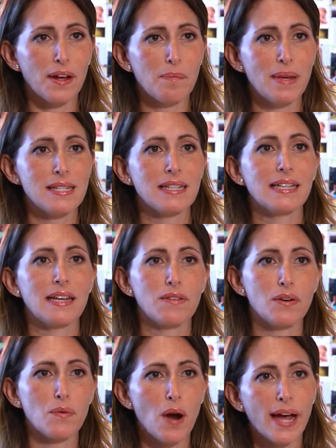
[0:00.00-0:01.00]
and basically
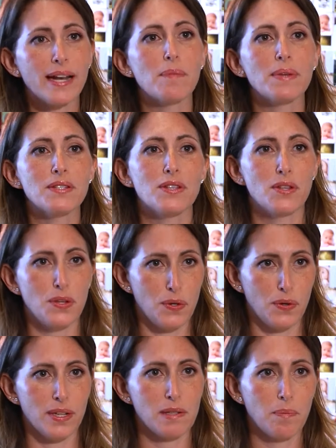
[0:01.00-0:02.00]
give it a ride up into the
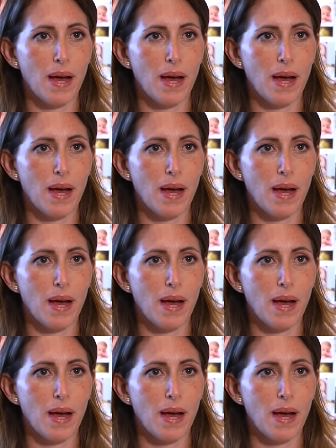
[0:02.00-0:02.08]
uterus,